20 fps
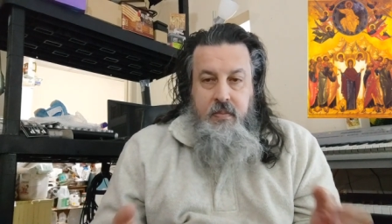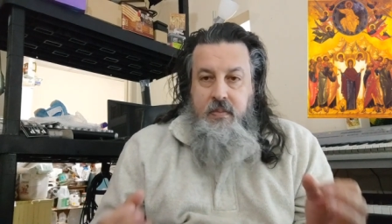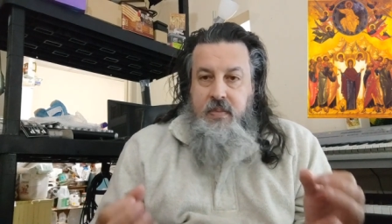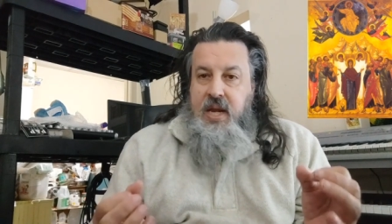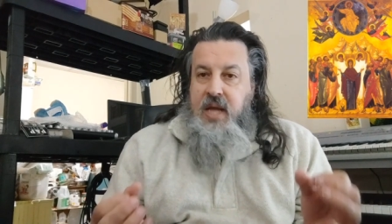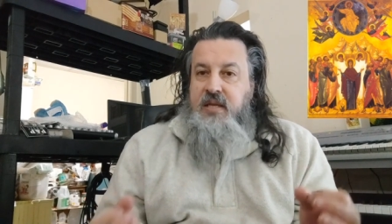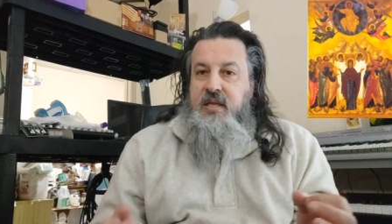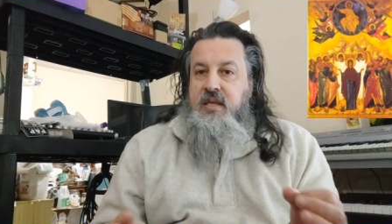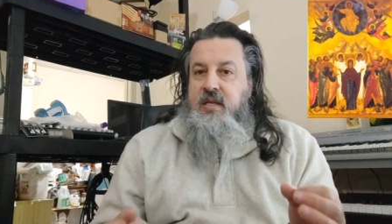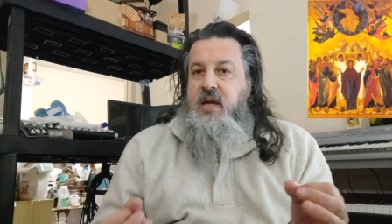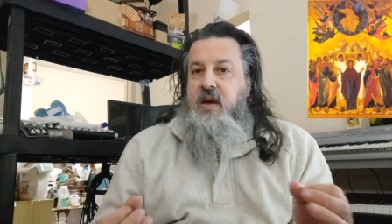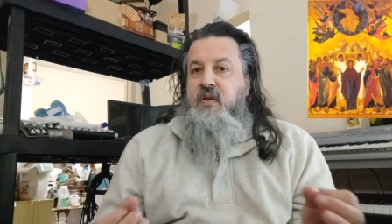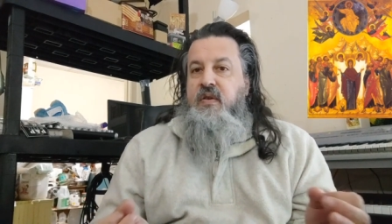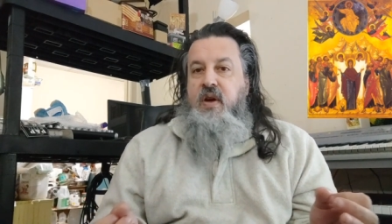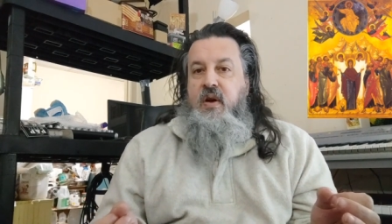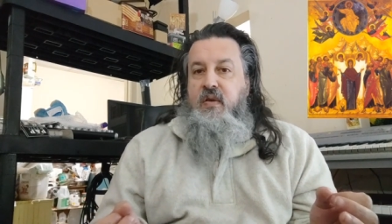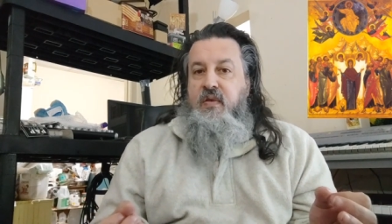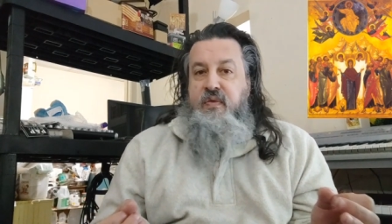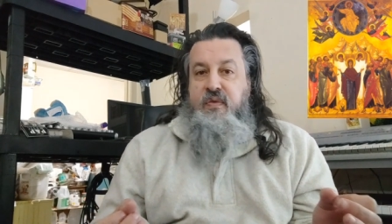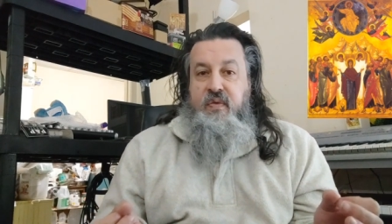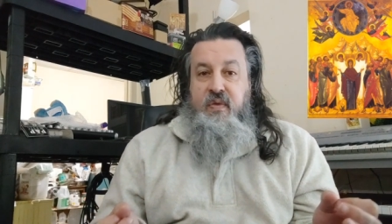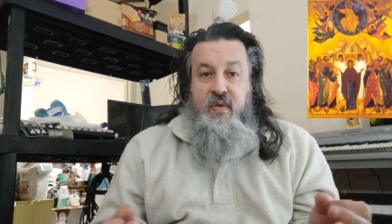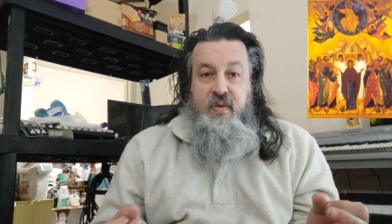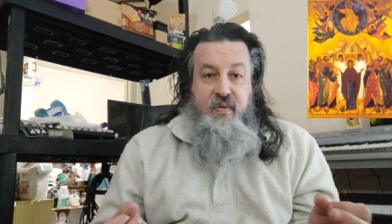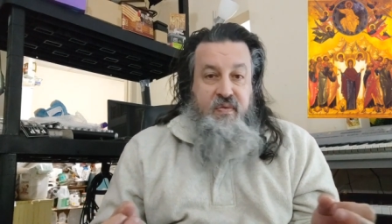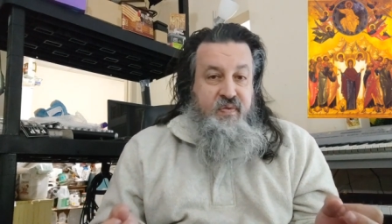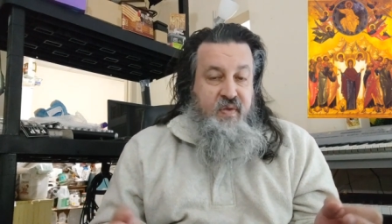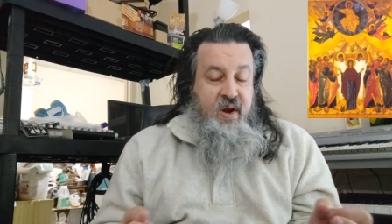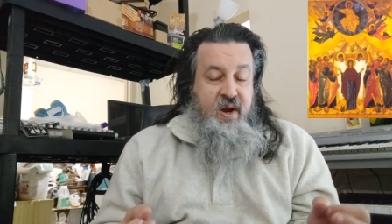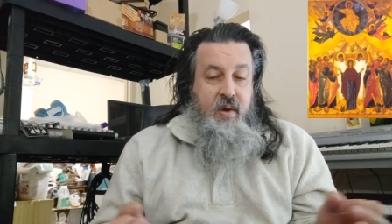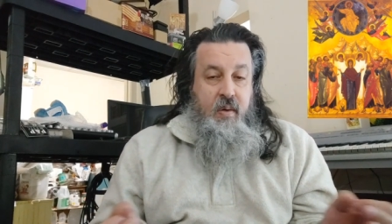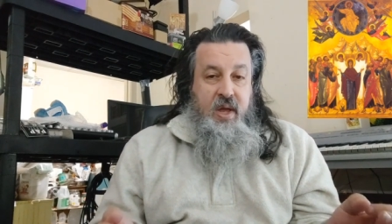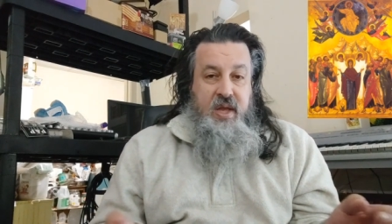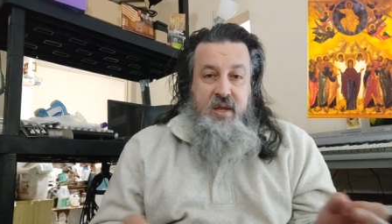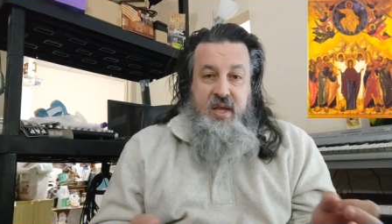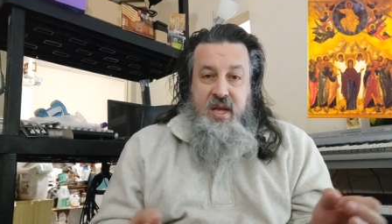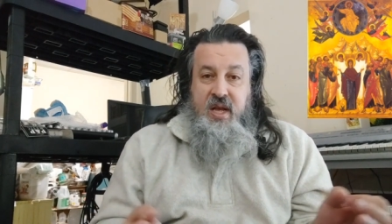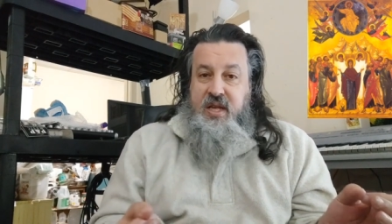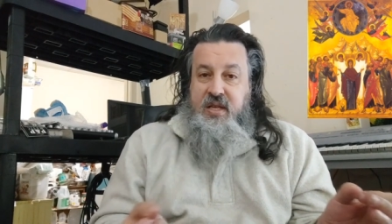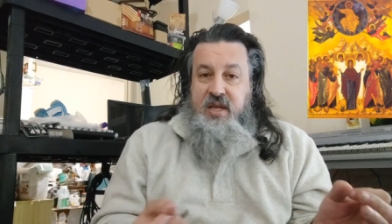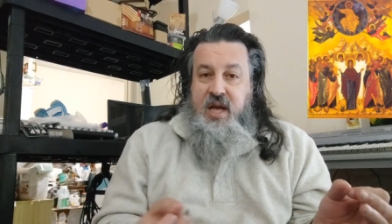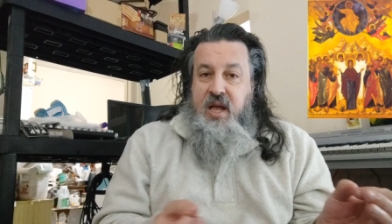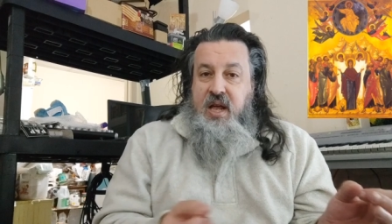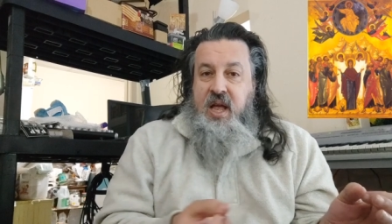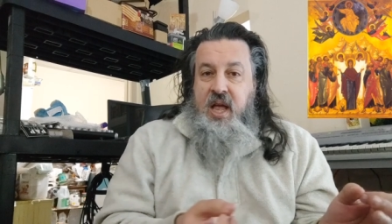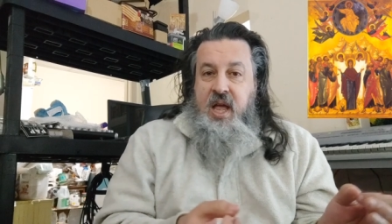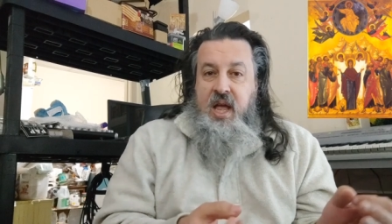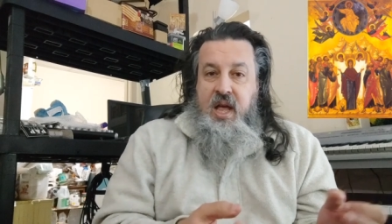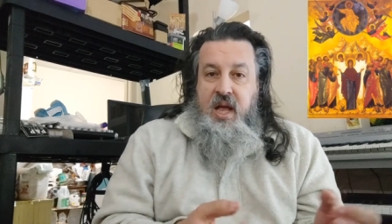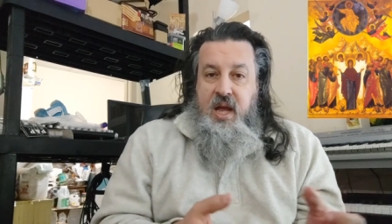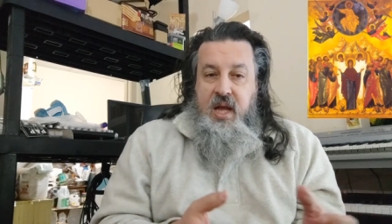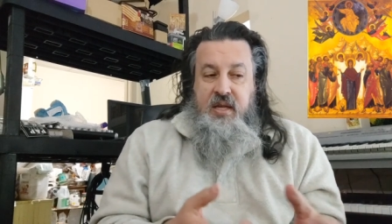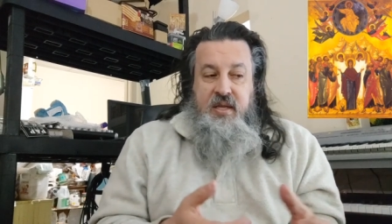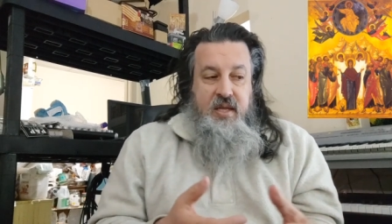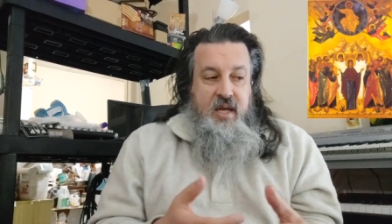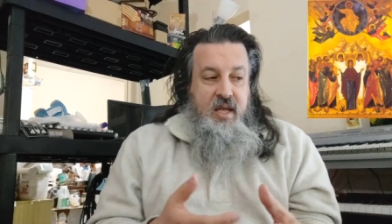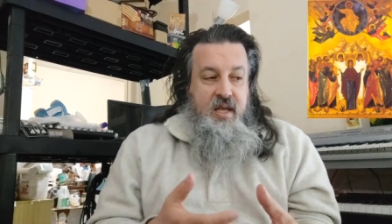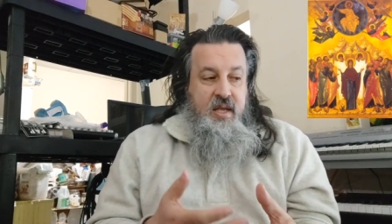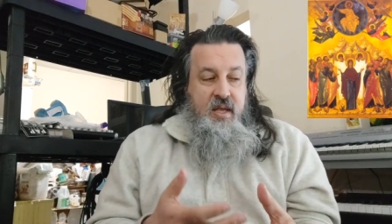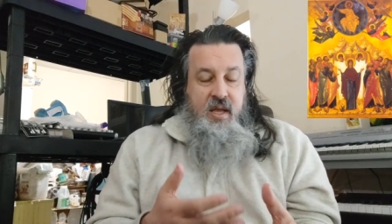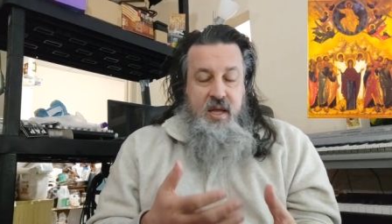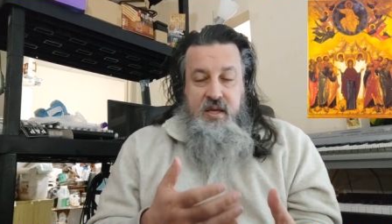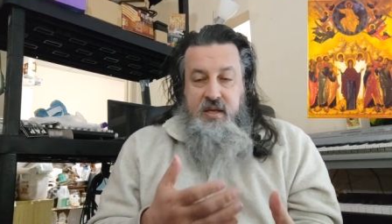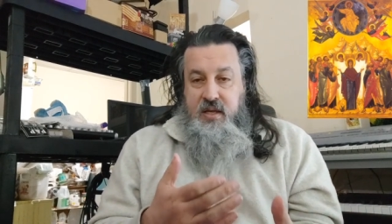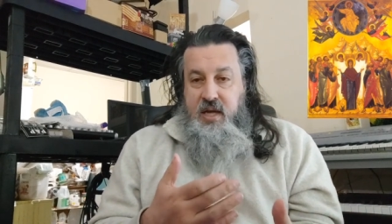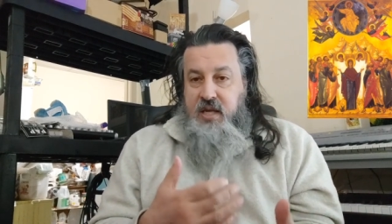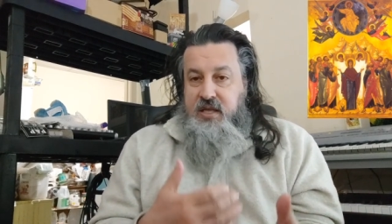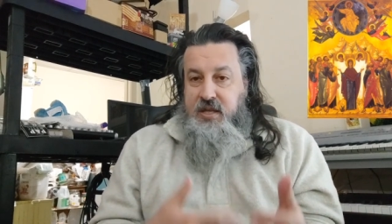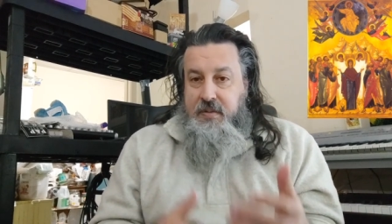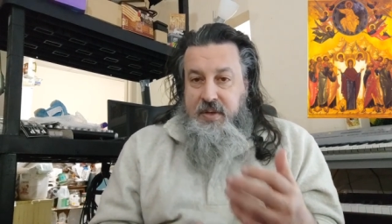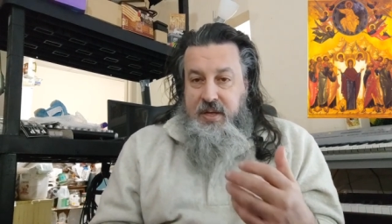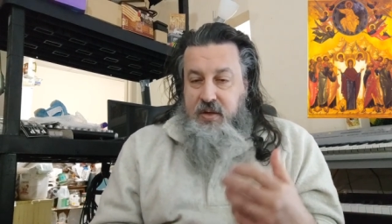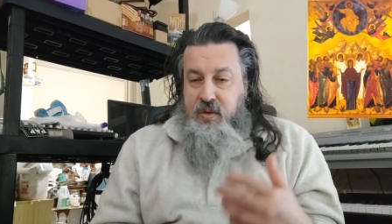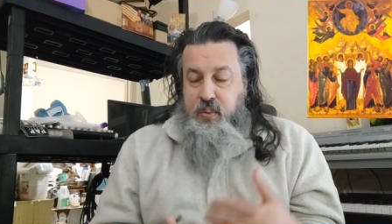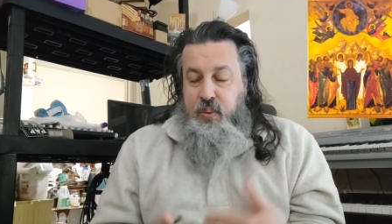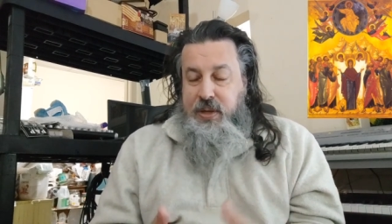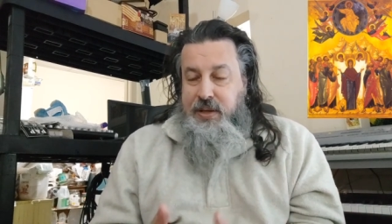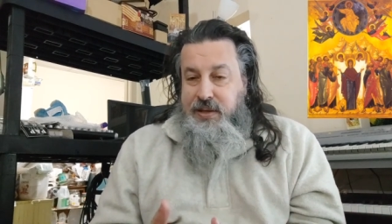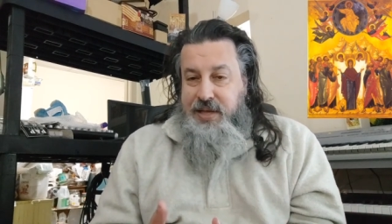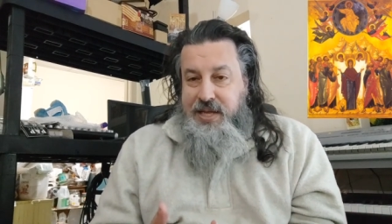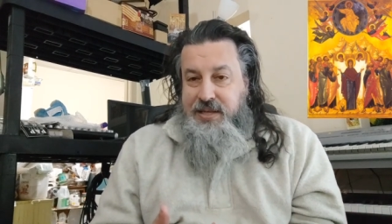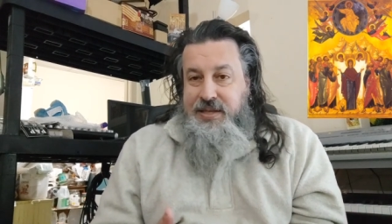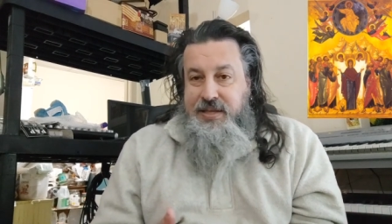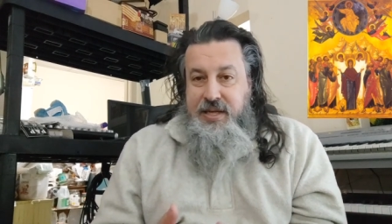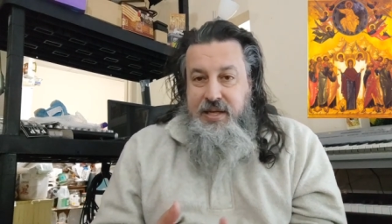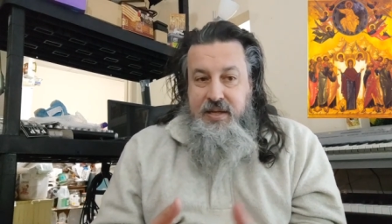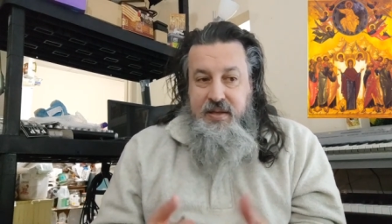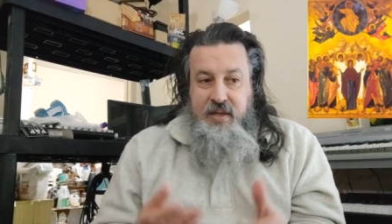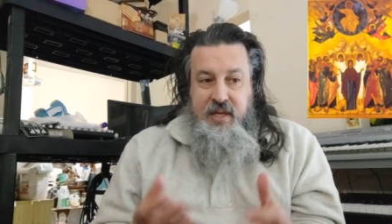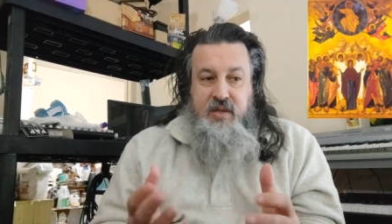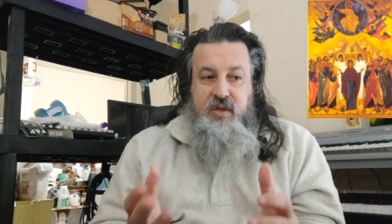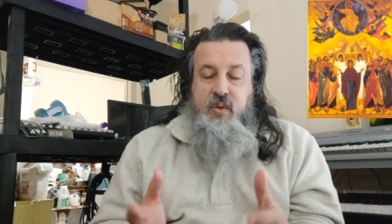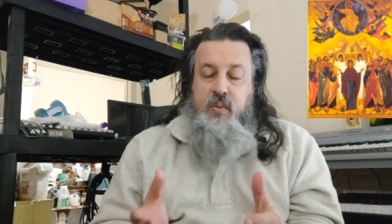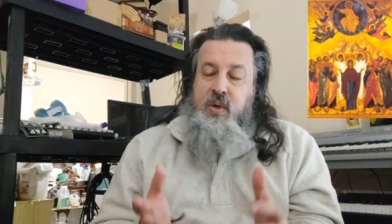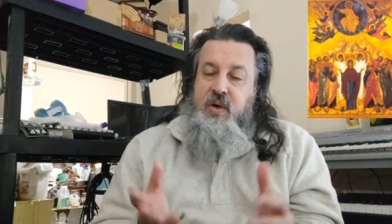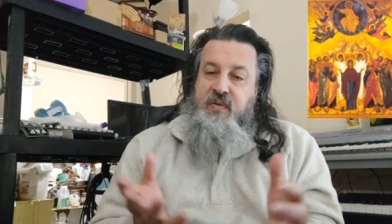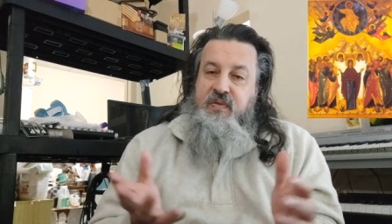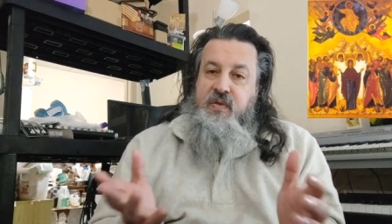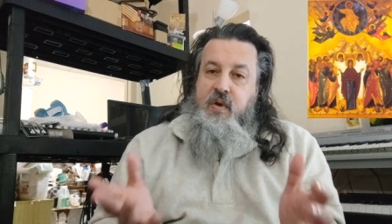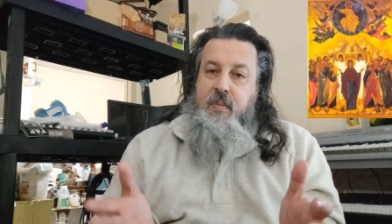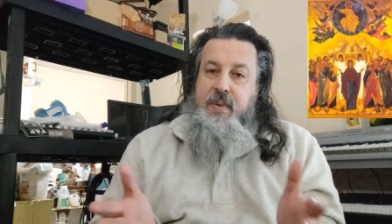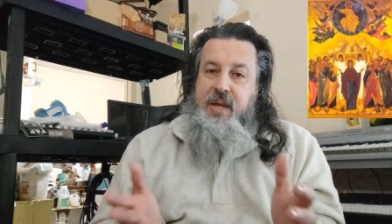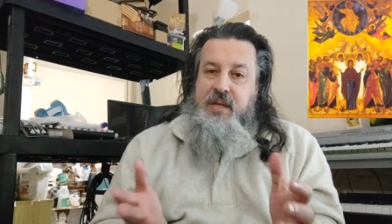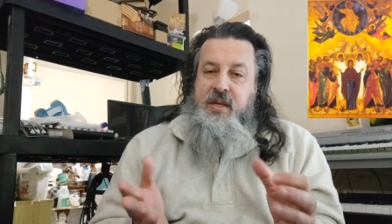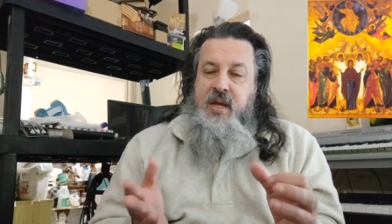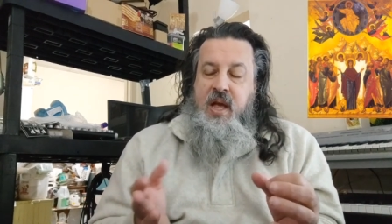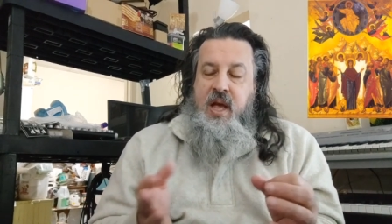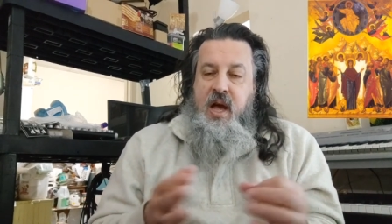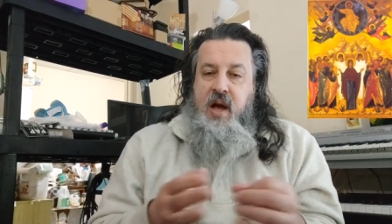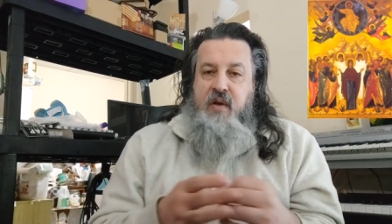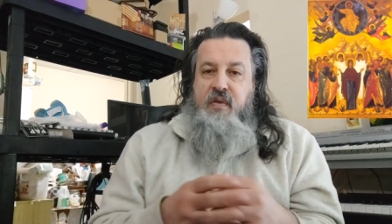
This is how afraid of it. And it's not, it's not, it's not something that's realistic. This is what a phobia is.